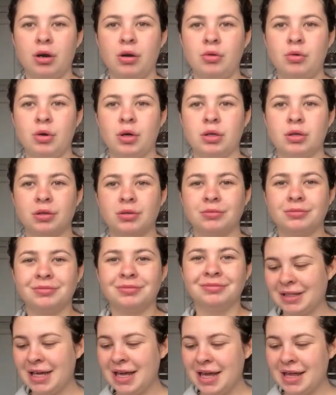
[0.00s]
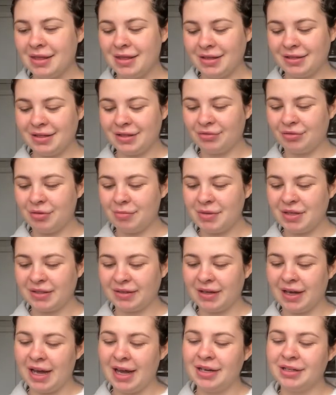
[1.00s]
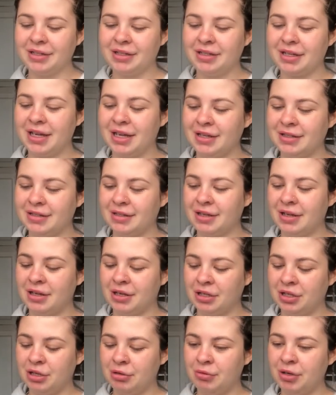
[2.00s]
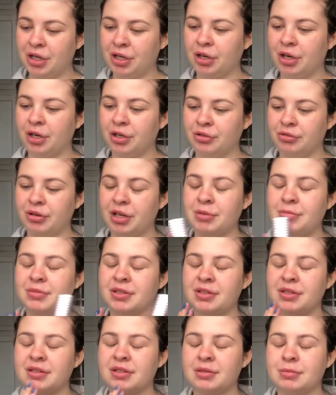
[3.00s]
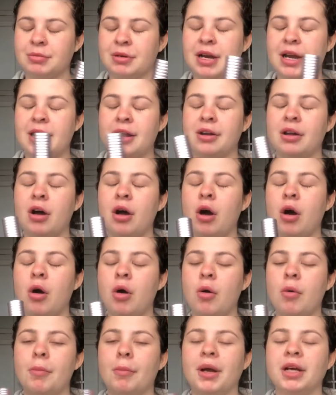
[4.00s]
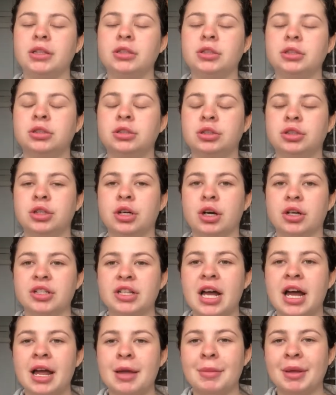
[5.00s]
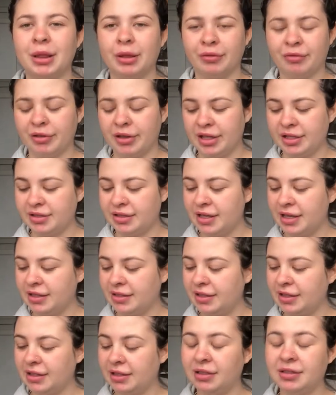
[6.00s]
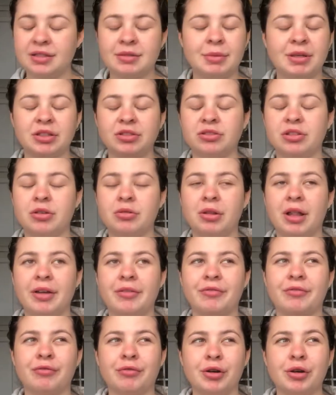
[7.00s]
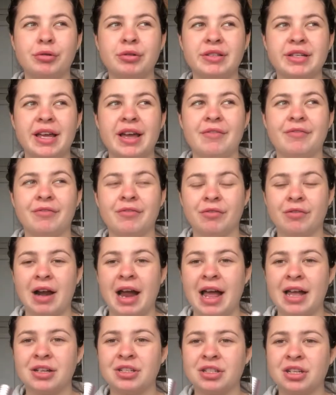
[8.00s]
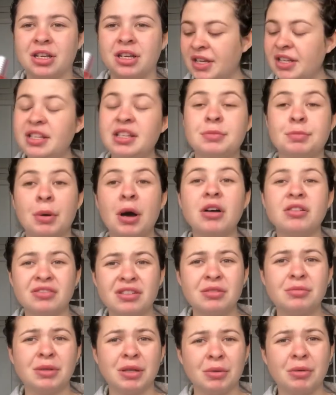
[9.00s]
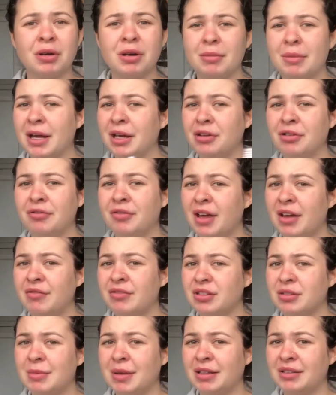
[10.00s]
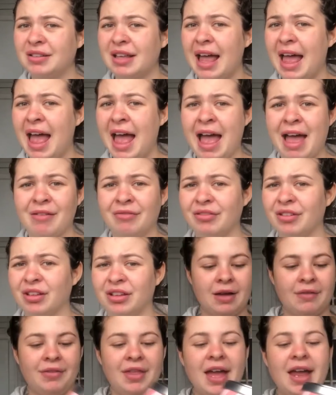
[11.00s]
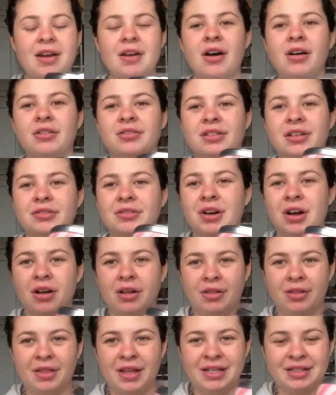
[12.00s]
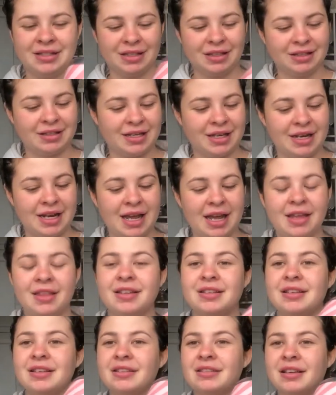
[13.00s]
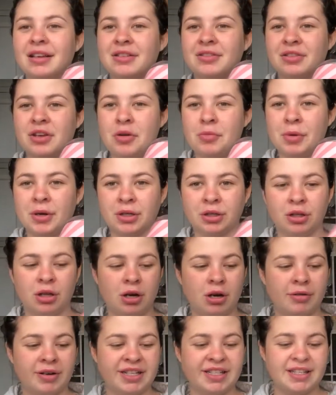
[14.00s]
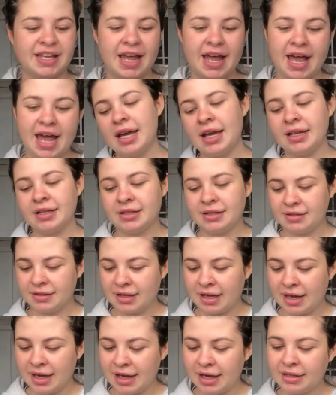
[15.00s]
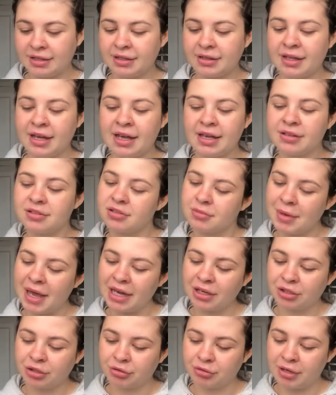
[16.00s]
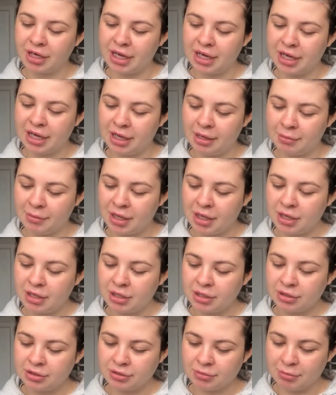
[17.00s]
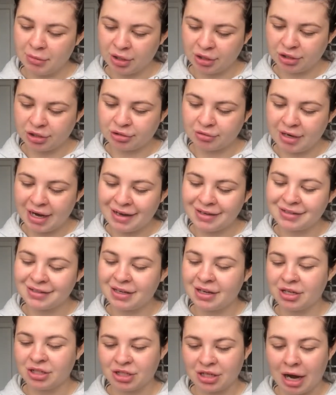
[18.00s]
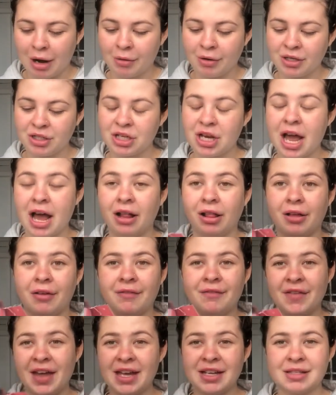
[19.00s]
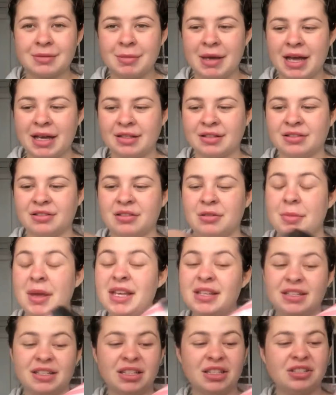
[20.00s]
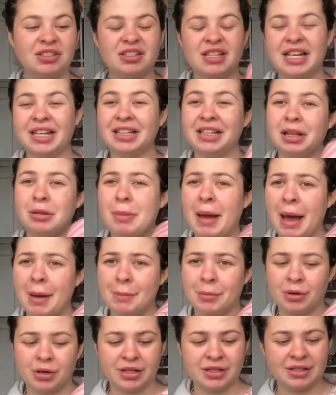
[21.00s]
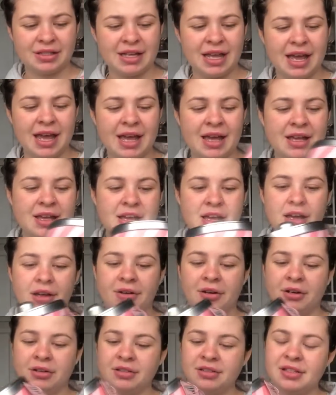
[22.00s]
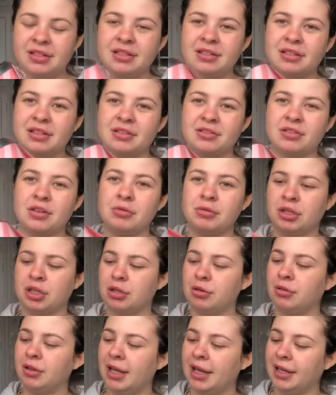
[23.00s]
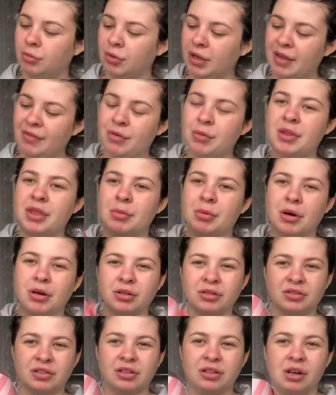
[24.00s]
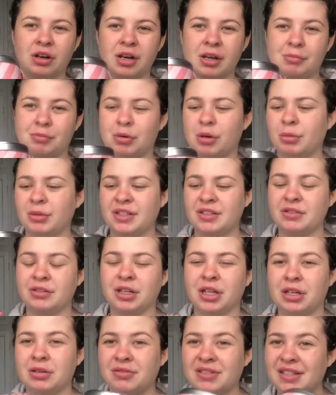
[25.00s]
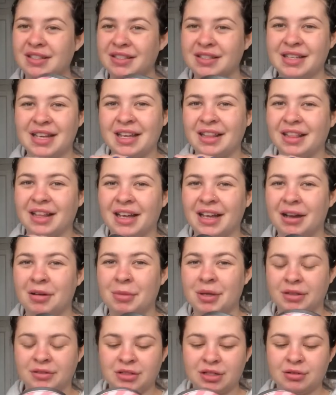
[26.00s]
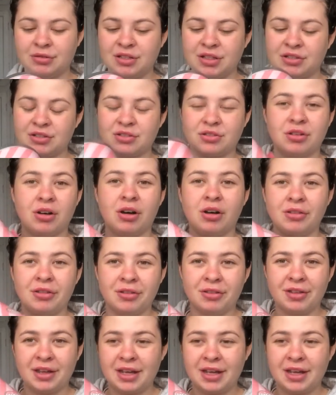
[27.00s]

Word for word: Oh, this is from Missguided. It's the Unicorn Dreams spray and oh my gosh I am in love with this. This smells so like fruity and fresh. This is possibly one of my new favourite smells ever. I've then also got this little tin here. This is a Soap and Glory set. Inside there's some hand cream, some moisturiser, shower gel, face mask. So basically just like a little pampering set. And honestly, this is so cute. Like, even when the products are gone, I'm probably still going to use this tin. Like, I'll be able to use it to store other